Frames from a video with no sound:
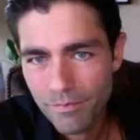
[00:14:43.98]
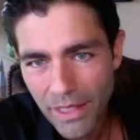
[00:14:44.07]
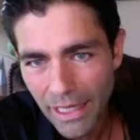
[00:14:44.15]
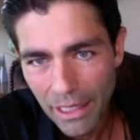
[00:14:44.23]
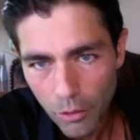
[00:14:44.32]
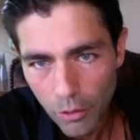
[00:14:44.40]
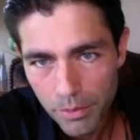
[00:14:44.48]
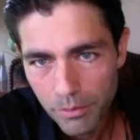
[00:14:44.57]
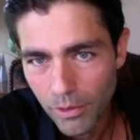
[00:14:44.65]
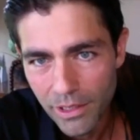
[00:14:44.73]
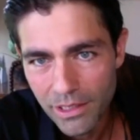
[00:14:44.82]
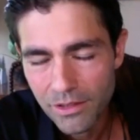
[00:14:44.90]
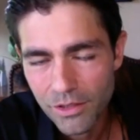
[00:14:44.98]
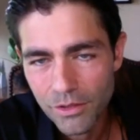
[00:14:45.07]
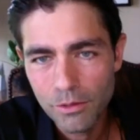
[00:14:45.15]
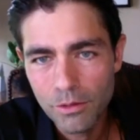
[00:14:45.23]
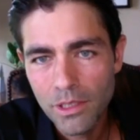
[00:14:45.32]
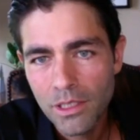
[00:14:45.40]
help, wanting
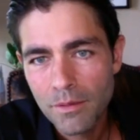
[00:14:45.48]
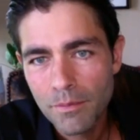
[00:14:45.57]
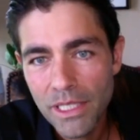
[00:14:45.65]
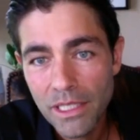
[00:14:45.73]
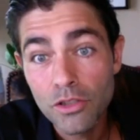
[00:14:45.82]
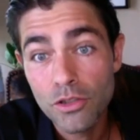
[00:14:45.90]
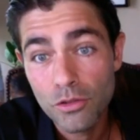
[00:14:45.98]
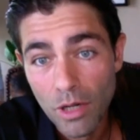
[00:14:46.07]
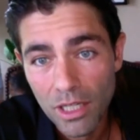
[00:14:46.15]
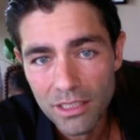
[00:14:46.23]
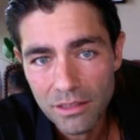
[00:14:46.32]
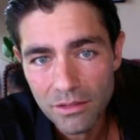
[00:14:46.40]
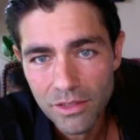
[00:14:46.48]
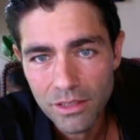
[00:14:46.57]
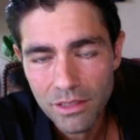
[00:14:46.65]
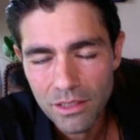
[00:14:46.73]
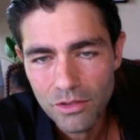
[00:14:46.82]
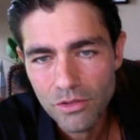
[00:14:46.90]
to be constructive
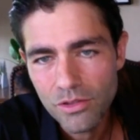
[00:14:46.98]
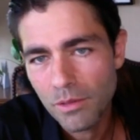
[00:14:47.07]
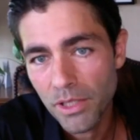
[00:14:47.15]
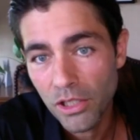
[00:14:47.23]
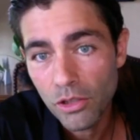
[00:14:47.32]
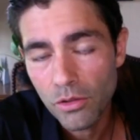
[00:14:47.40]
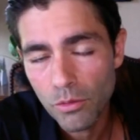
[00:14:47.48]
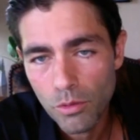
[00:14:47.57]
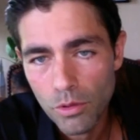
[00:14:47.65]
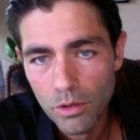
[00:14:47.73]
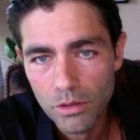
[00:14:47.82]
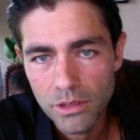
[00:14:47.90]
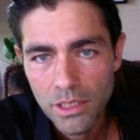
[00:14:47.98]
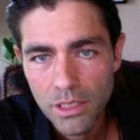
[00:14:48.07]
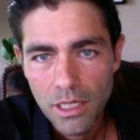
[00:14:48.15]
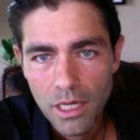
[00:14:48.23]
and, and do something good in the world.